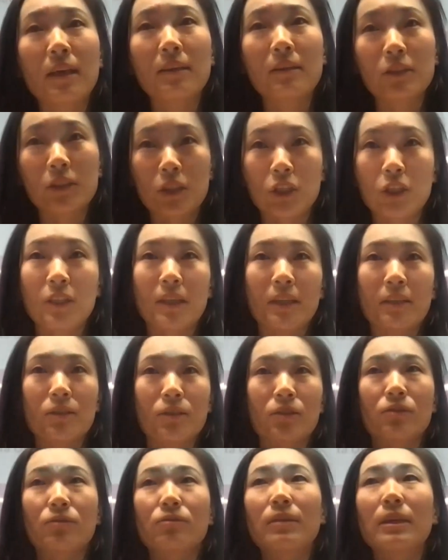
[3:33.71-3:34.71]
and the third
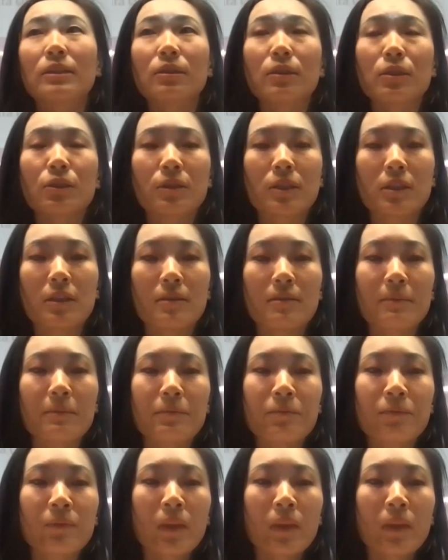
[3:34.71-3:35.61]
is resolution.